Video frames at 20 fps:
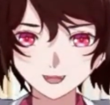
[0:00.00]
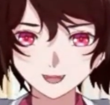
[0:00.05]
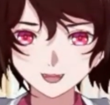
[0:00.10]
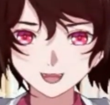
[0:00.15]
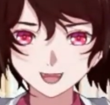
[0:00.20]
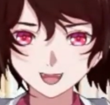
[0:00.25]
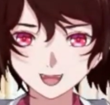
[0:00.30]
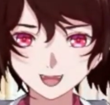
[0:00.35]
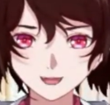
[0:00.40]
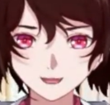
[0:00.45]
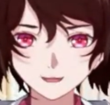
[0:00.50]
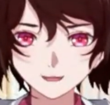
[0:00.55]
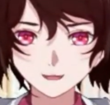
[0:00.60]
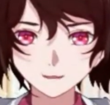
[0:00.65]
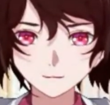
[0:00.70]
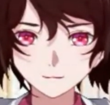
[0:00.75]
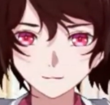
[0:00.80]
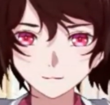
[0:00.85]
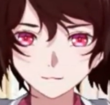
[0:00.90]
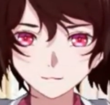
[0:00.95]
add it.
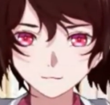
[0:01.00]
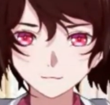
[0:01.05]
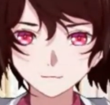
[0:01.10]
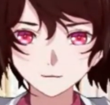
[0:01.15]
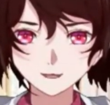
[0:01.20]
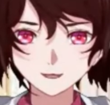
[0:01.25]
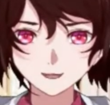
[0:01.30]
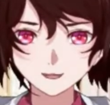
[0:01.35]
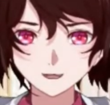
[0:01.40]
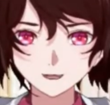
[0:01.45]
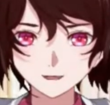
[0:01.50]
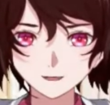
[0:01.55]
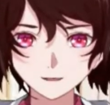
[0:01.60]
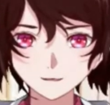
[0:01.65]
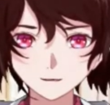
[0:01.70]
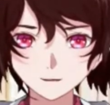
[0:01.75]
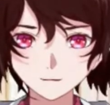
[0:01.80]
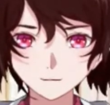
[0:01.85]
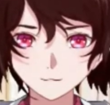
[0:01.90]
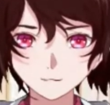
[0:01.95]

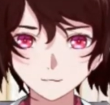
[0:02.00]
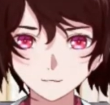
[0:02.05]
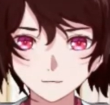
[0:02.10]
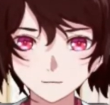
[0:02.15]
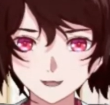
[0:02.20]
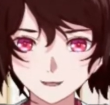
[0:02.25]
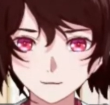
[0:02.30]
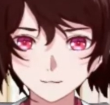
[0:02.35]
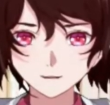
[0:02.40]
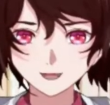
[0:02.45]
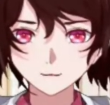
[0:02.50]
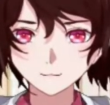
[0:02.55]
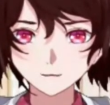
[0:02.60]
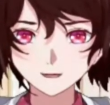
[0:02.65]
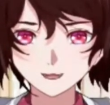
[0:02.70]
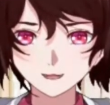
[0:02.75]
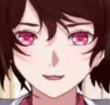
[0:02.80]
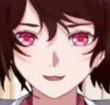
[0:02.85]
Uh, where do we have it?